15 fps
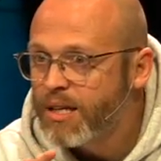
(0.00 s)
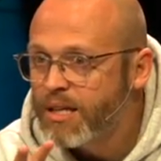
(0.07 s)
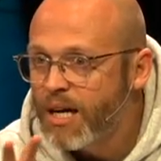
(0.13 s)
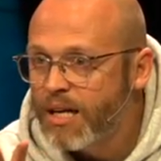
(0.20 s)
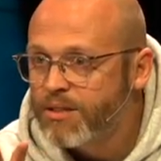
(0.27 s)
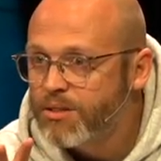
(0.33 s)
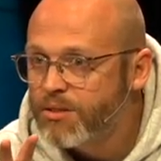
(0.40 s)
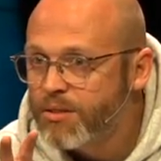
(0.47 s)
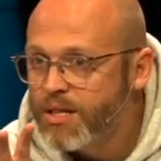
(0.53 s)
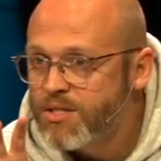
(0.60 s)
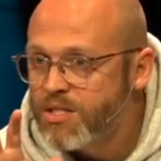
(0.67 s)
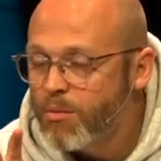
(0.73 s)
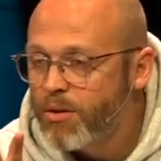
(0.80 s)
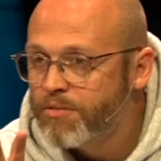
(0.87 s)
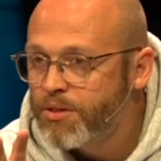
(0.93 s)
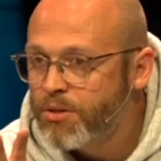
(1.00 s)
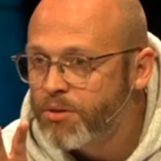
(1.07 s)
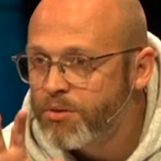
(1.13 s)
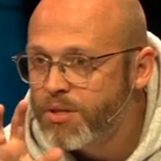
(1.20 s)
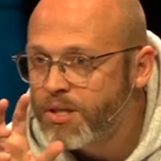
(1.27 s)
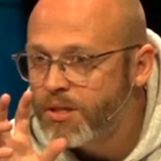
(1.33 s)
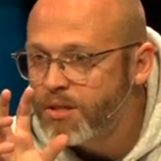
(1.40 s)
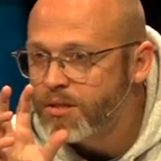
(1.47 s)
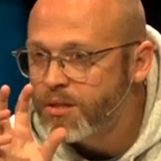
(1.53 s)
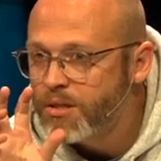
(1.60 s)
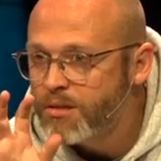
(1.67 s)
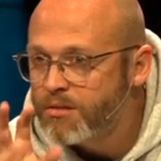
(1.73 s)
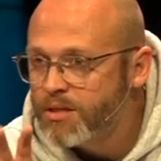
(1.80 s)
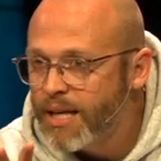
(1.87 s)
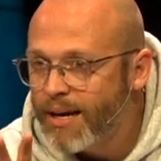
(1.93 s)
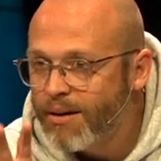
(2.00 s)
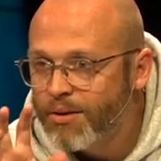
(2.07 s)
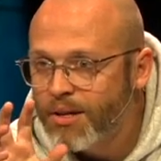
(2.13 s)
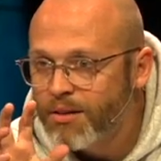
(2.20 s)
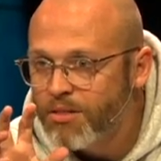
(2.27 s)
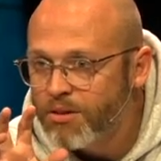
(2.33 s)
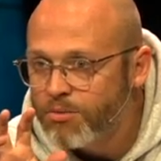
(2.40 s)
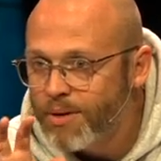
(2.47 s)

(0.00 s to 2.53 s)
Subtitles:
think that God knew that some of you, you're doubting